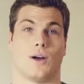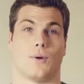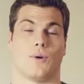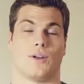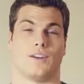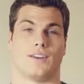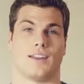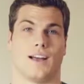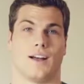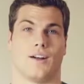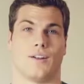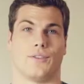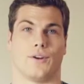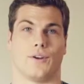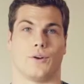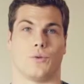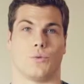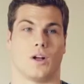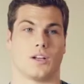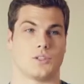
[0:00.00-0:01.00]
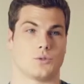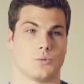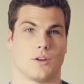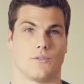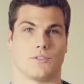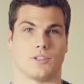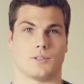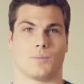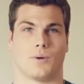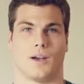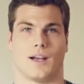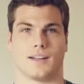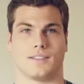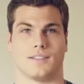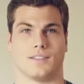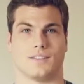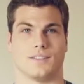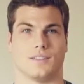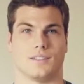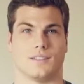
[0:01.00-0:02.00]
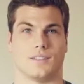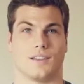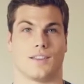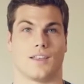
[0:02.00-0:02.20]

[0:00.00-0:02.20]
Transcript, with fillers: went down there and watched one of his practices and